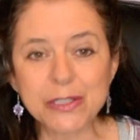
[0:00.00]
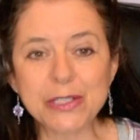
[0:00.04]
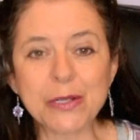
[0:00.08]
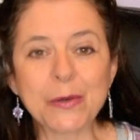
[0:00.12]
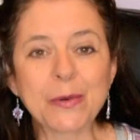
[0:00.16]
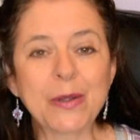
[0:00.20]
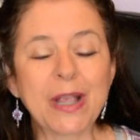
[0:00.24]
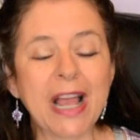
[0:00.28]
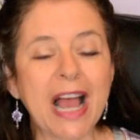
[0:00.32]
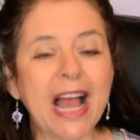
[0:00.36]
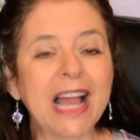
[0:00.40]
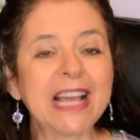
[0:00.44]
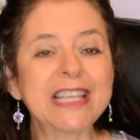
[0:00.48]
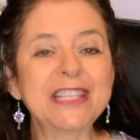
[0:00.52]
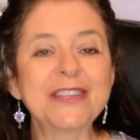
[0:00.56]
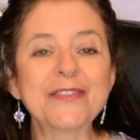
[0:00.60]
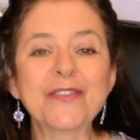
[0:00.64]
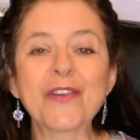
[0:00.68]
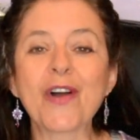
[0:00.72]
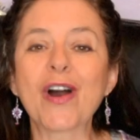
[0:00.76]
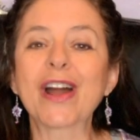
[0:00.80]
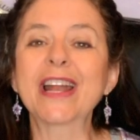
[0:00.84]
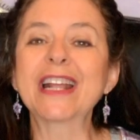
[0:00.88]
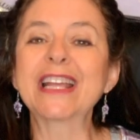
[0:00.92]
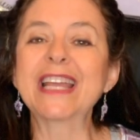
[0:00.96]
So guys, you've
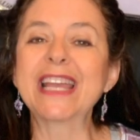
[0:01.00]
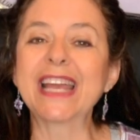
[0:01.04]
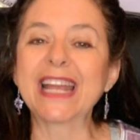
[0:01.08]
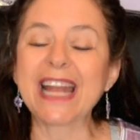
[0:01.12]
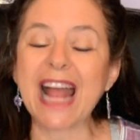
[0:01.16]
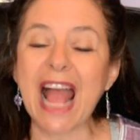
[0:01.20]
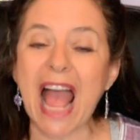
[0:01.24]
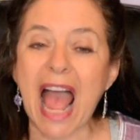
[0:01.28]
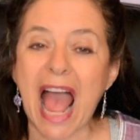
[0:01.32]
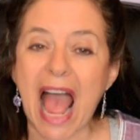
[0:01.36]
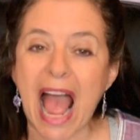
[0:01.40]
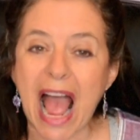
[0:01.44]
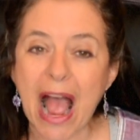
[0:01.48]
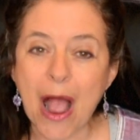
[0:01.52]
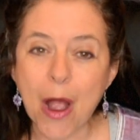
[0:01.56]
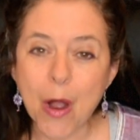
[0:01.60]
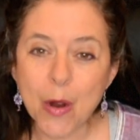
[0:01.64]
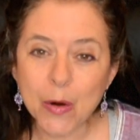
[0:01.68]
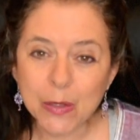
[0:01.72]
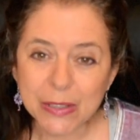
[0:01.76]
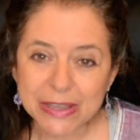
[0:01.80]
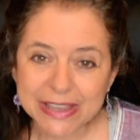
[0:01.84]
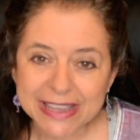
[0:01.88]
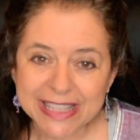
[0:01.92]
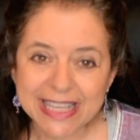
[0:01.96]
got to get
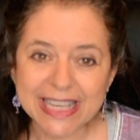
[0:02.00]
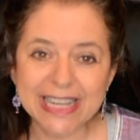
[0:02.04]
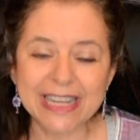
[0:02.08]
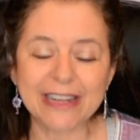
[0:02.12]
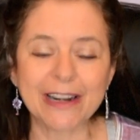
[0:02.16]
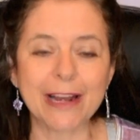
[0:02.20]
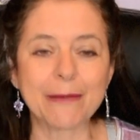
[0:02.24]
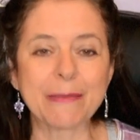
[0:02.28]
out there.